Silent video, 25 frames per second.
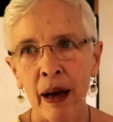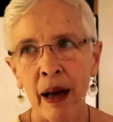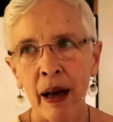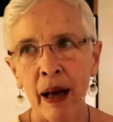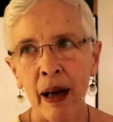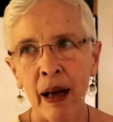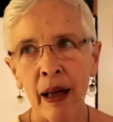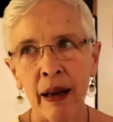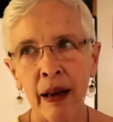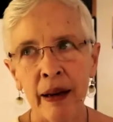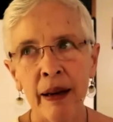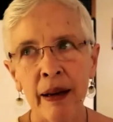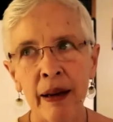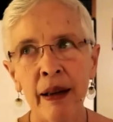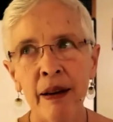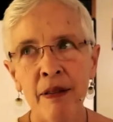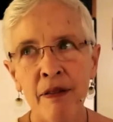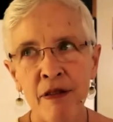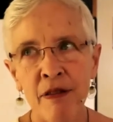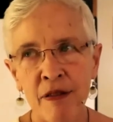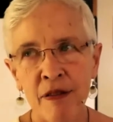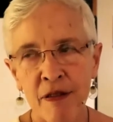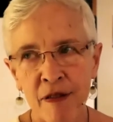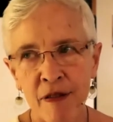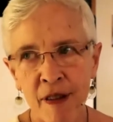And in
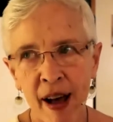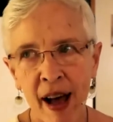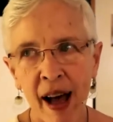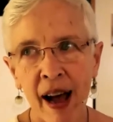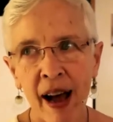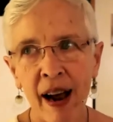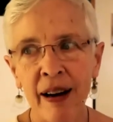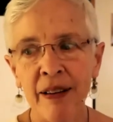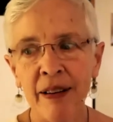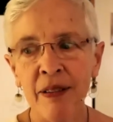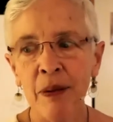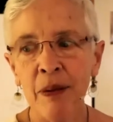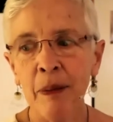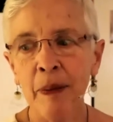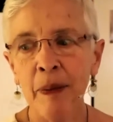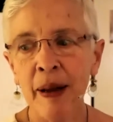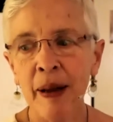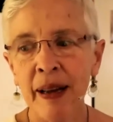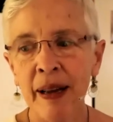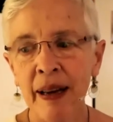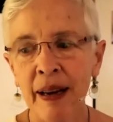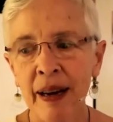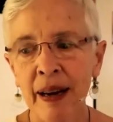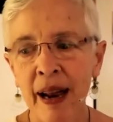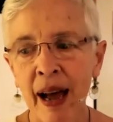fact, we
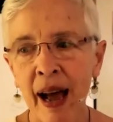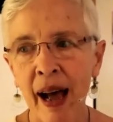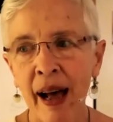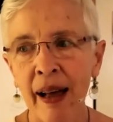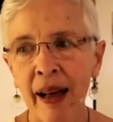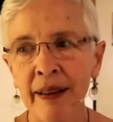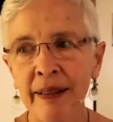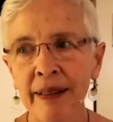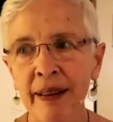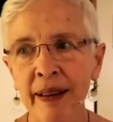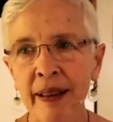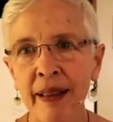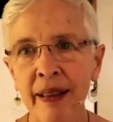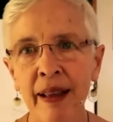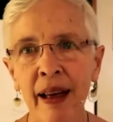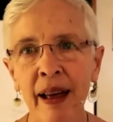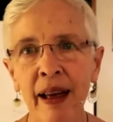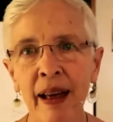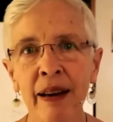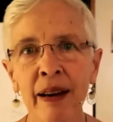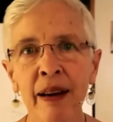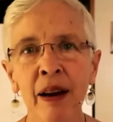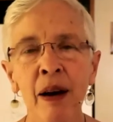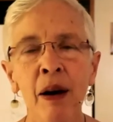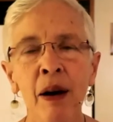can ask
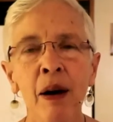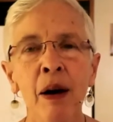then,